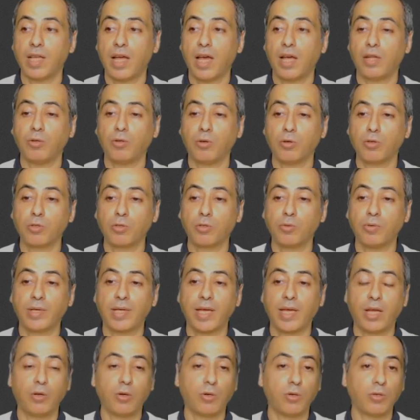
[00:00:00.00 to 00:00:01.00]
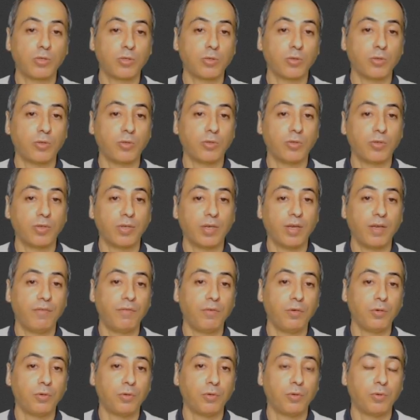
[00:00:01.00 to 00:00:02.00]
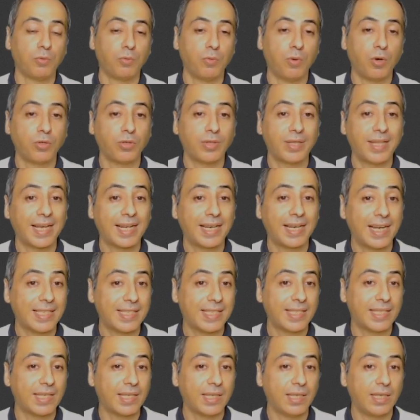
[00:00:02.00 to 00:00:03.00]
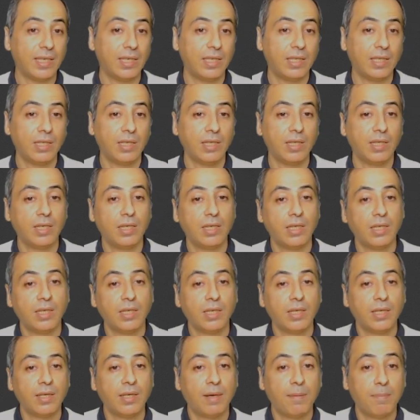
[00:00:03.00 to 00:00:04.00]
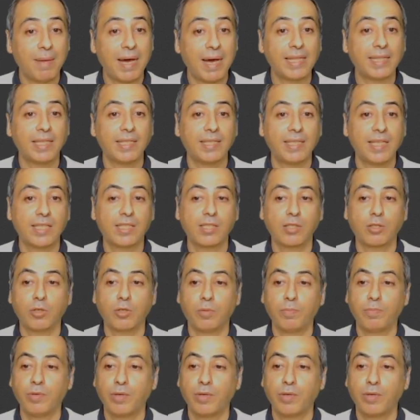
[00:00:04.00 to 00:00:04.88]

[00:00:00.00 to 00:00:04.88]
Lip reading: And also you can also, if you want the classical Mate desktop,